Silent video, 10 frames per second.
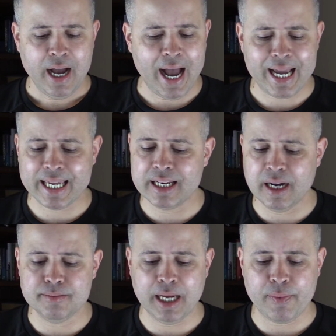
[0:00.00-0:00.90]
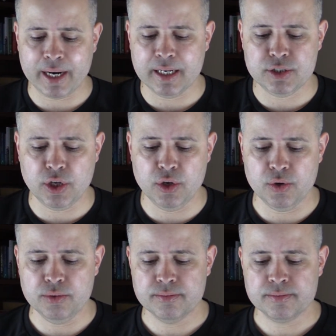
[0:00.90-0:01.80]
I can come directly to
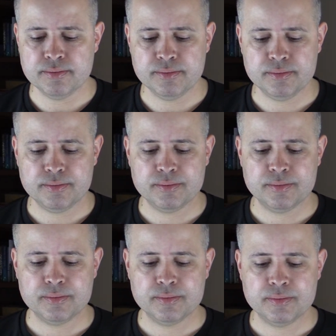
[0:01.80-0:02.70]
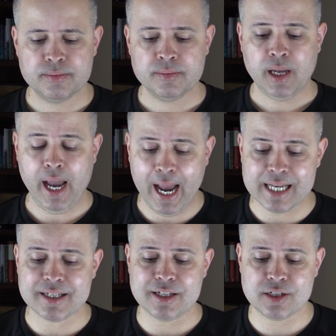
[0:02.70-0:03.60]
you
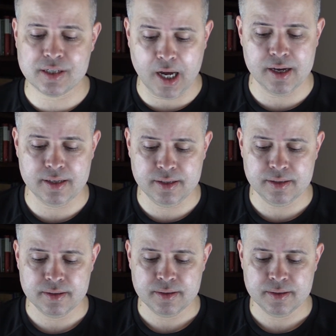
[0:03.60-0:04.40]
as a son